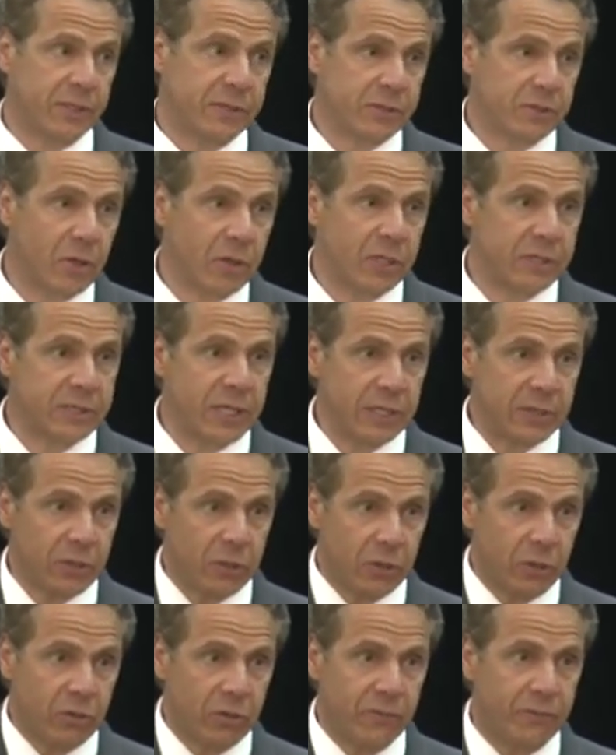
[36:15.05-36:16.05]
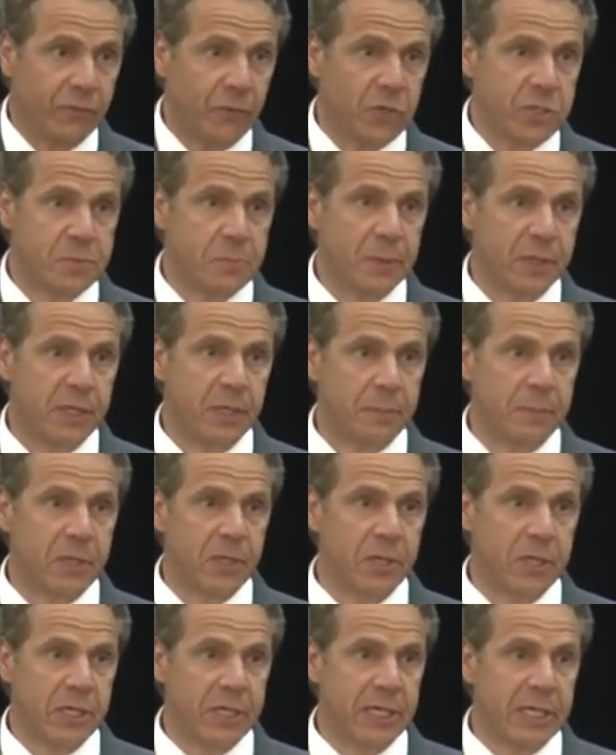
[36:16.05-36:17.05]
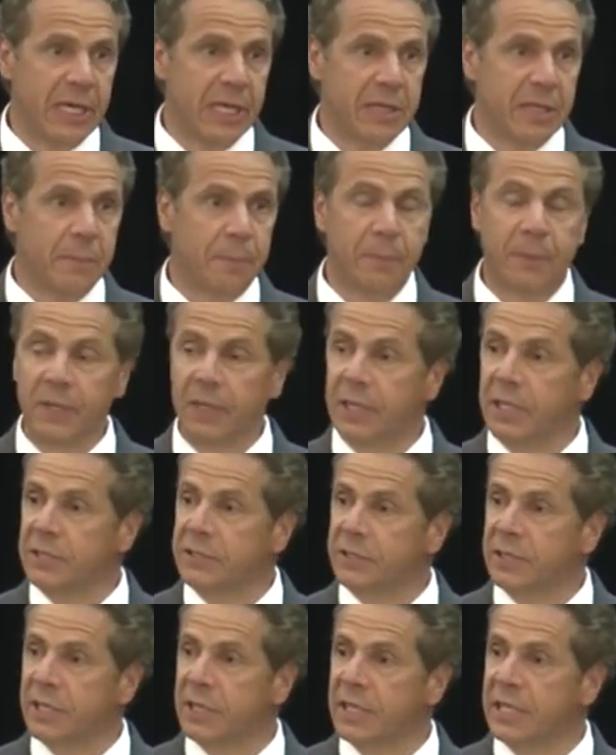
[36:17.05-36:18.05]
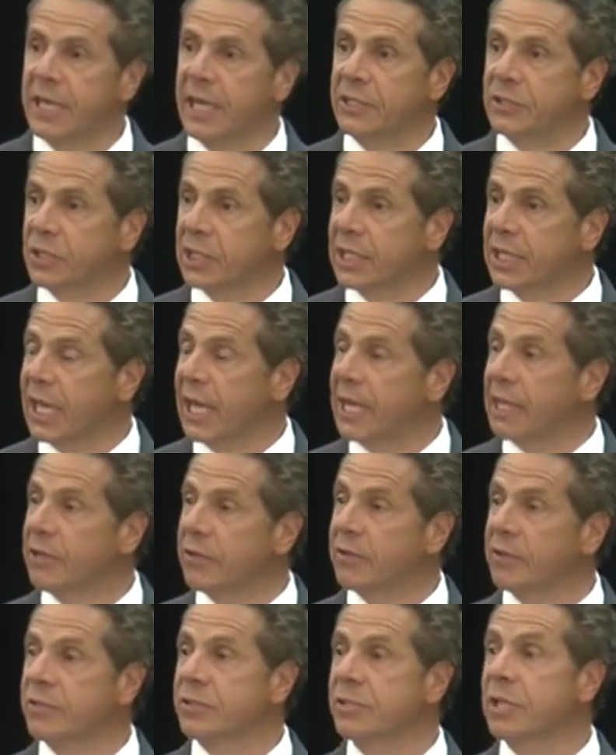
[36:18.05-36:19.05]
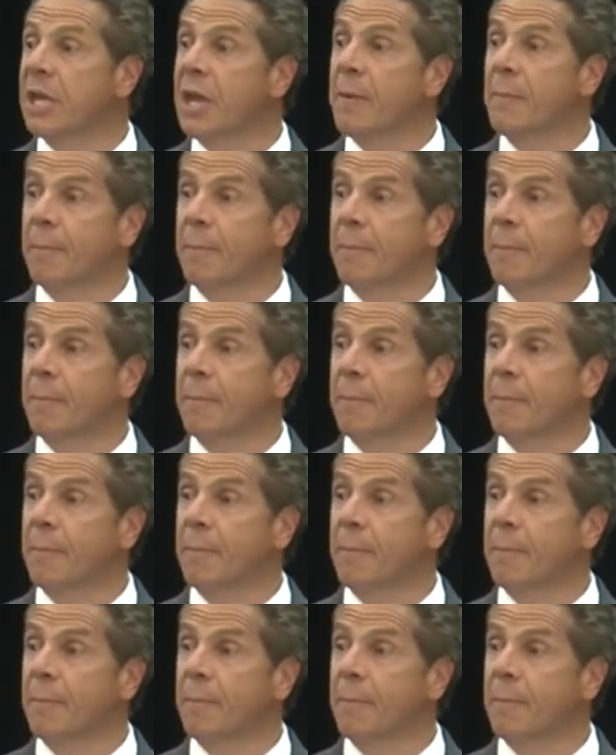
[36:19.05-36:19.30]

It's going to take the law enforcement community and the police and the educators,